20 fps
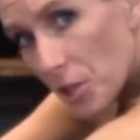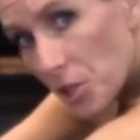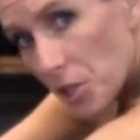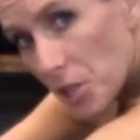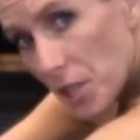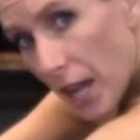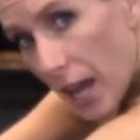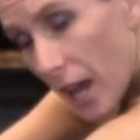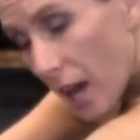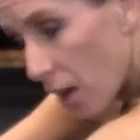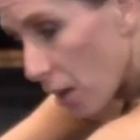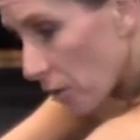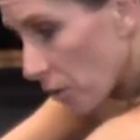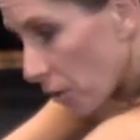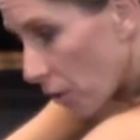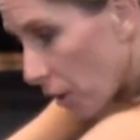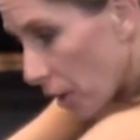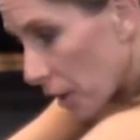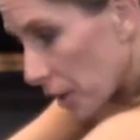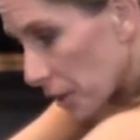down
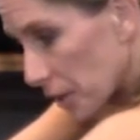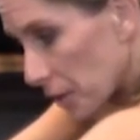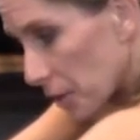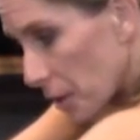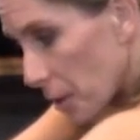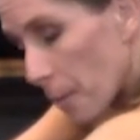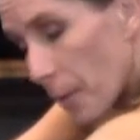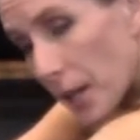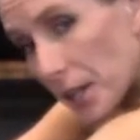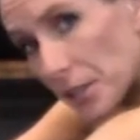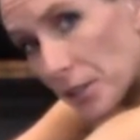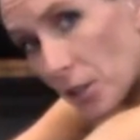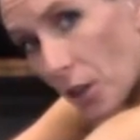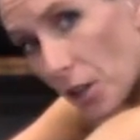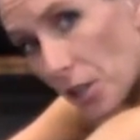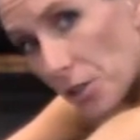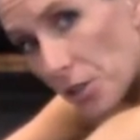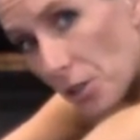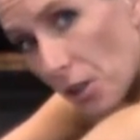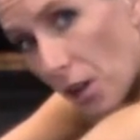on the metatarsal